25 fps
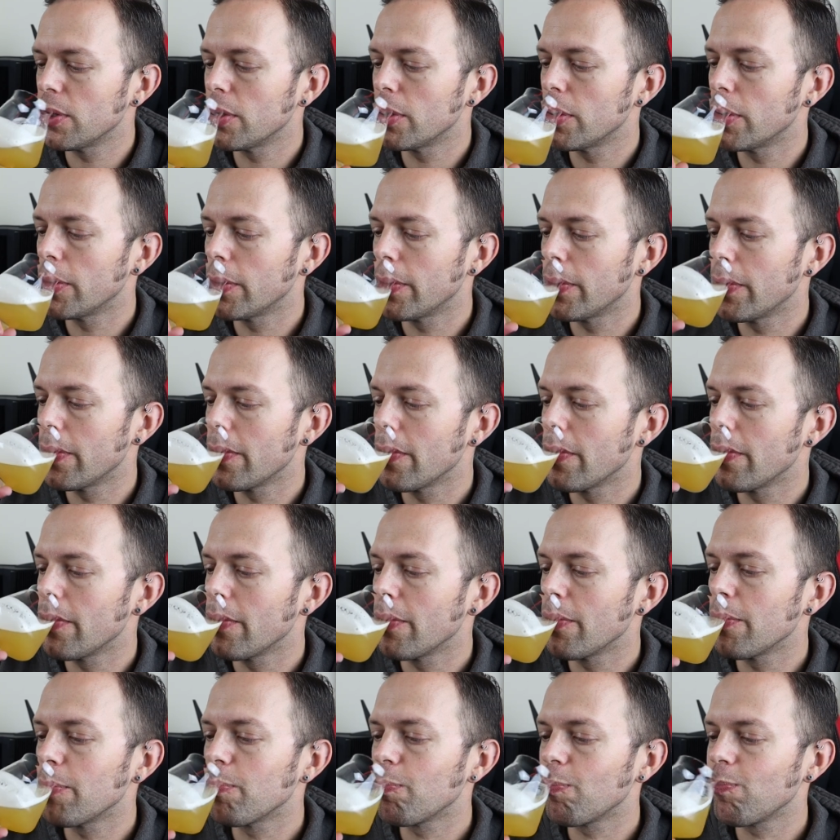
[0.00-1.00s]

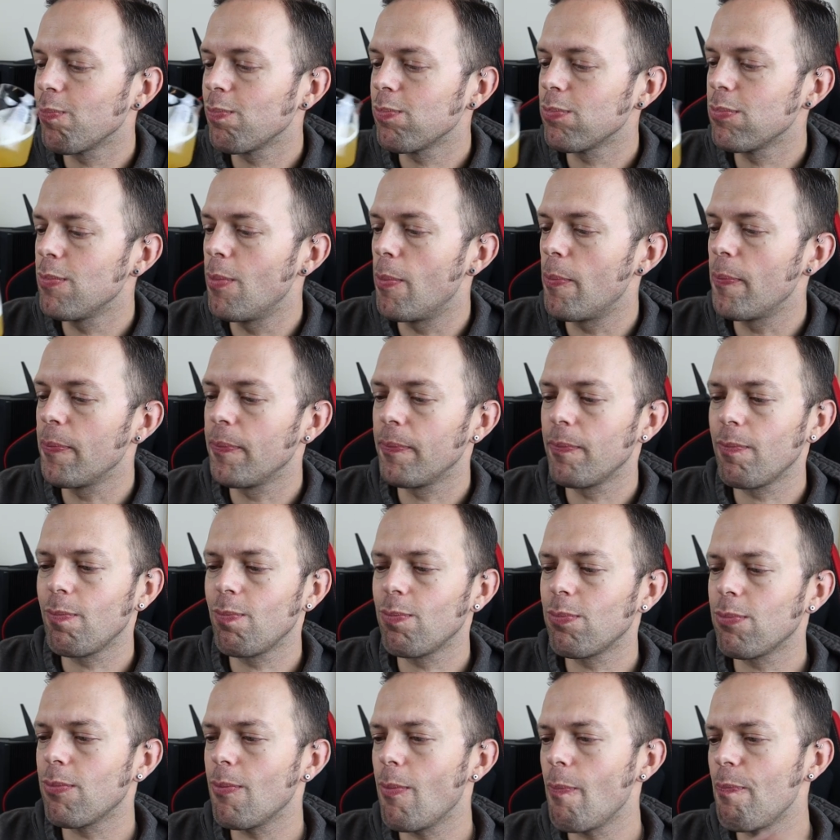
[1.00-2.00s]

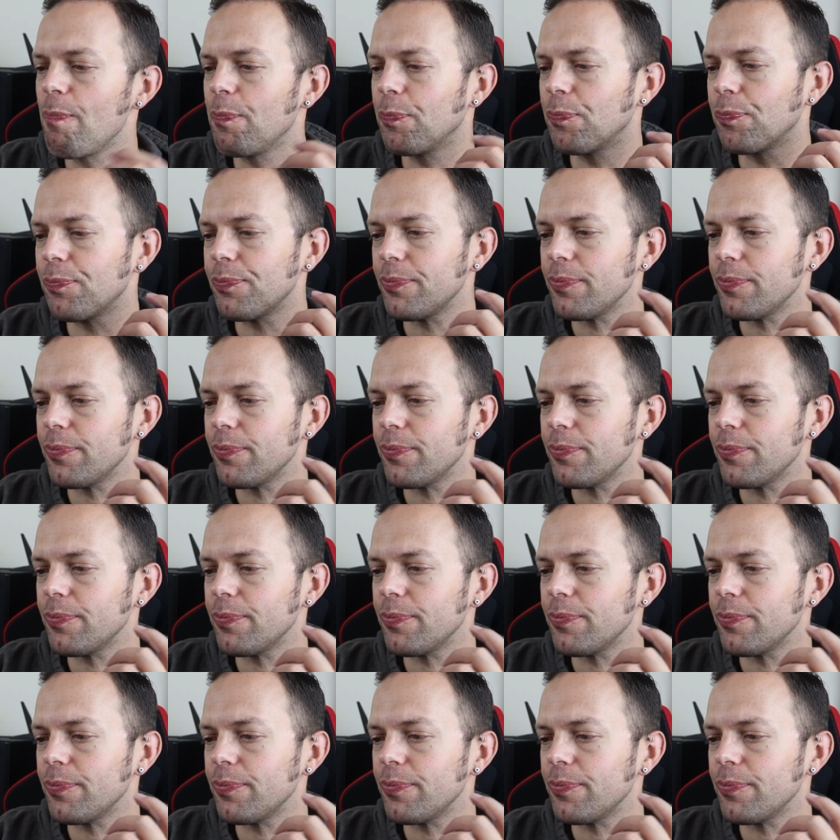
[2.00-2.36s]
No one is speaking in this clip.